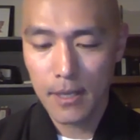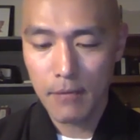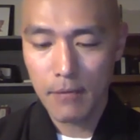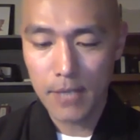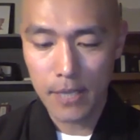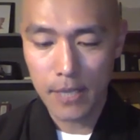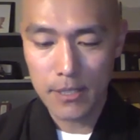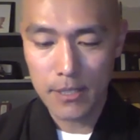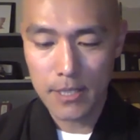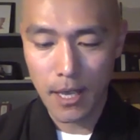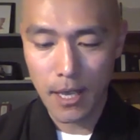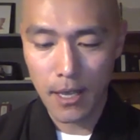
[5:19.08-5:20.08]
We tend to
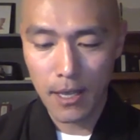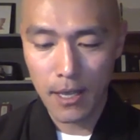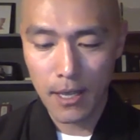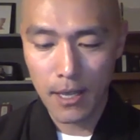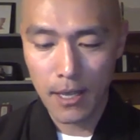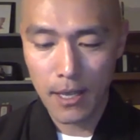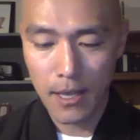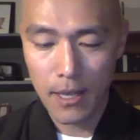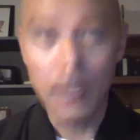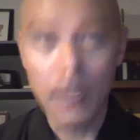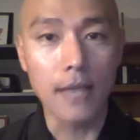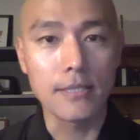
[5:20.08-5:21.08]
say,
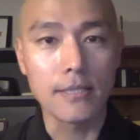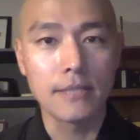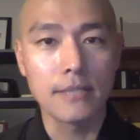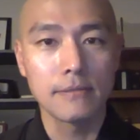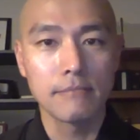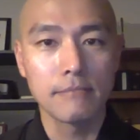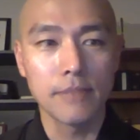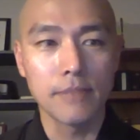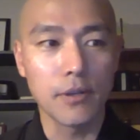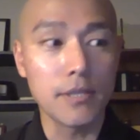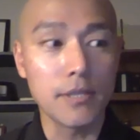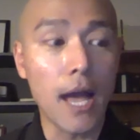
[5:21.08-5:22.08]
yes,
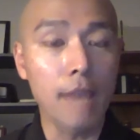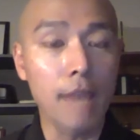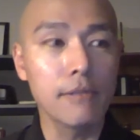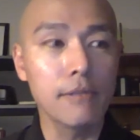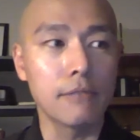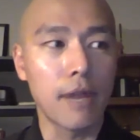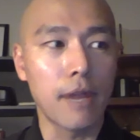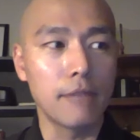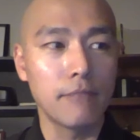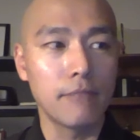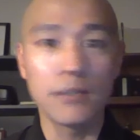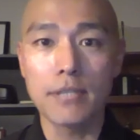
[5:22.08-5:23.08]
because I feel right,
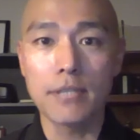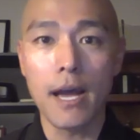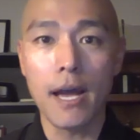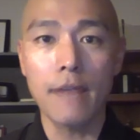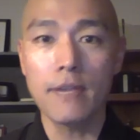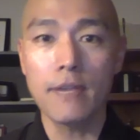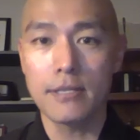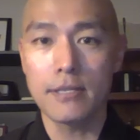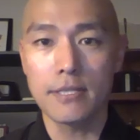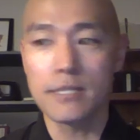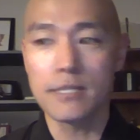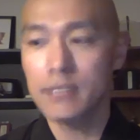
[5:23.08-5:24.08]
because I think
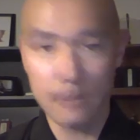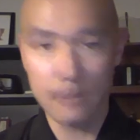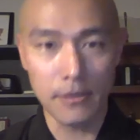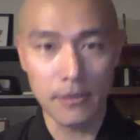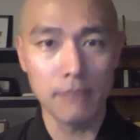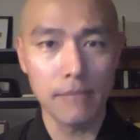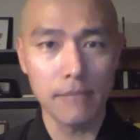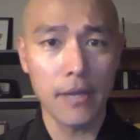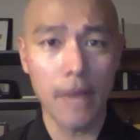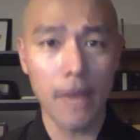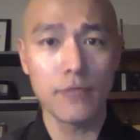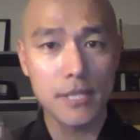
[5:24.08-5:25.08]
this is, I
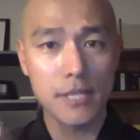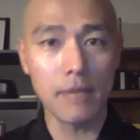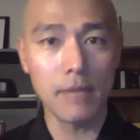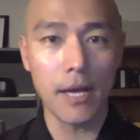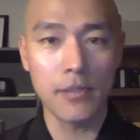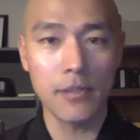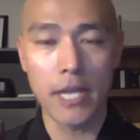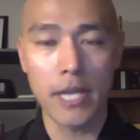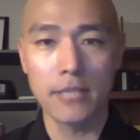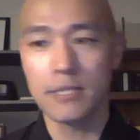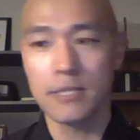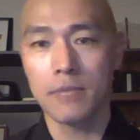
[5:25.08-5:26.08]
got to
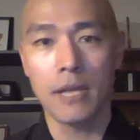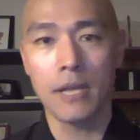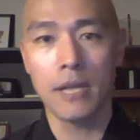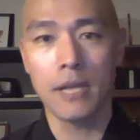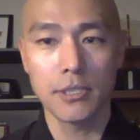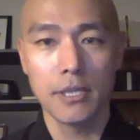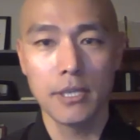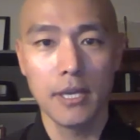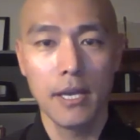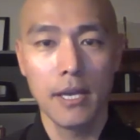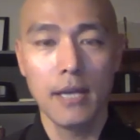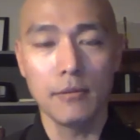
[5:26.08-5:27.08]
attain some knowledge.
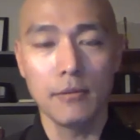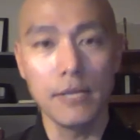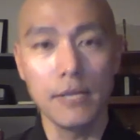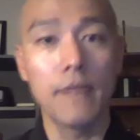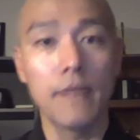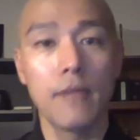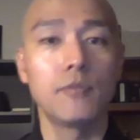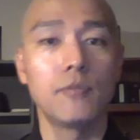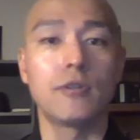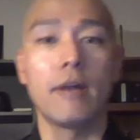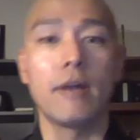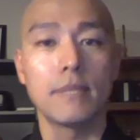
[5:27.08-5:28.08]
Well, let them
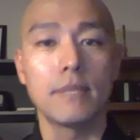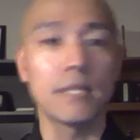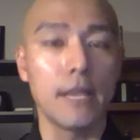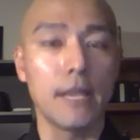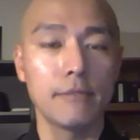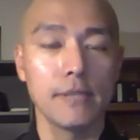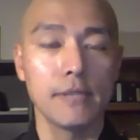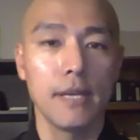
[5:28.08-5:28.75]
drive this life.